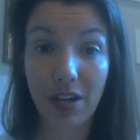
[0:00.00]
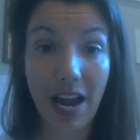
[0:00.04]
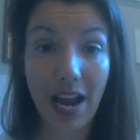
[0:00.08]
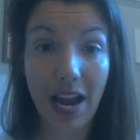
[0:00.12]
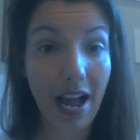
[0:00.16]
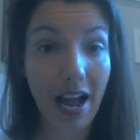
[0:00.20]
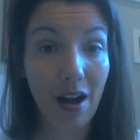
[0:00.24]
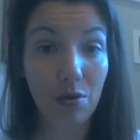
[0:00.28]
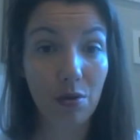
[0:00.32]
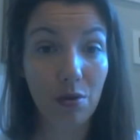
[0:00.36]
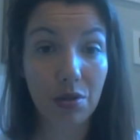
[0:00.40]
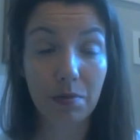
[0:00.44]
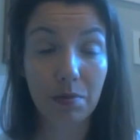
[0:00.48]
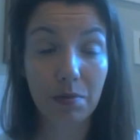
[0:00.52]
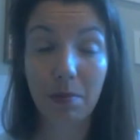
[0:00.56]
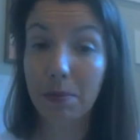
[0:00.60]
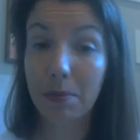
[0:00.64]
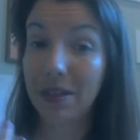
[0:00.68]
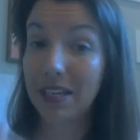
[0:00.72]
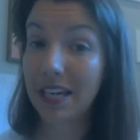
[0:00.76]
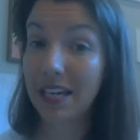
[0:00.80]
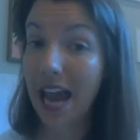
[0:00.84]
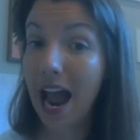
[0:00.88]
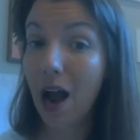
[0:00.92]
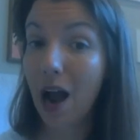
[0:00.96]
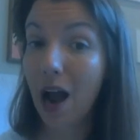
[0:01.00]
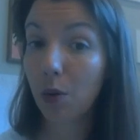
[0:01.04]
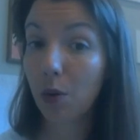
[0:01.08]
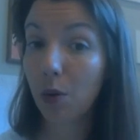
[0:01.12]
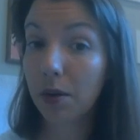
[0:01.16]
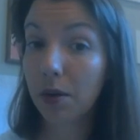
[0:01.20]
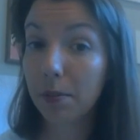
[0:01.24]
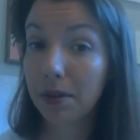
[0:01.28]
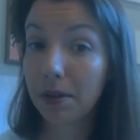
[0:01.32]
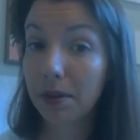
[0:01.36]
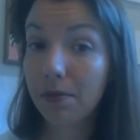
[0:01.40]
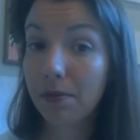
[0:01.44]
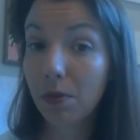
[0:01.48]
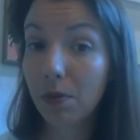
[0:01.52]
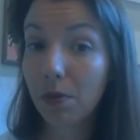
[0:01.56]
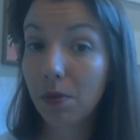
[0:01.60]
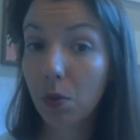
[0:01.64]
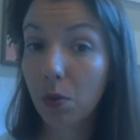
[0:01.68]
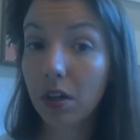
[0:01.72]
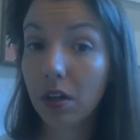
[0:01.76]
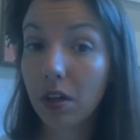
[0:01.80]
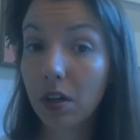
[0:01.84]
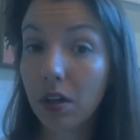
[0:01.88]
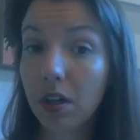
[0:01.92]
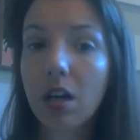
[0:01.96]
out maybe an hour
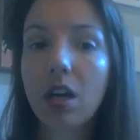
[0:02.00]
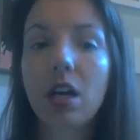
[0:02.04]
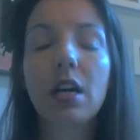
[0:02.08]
before.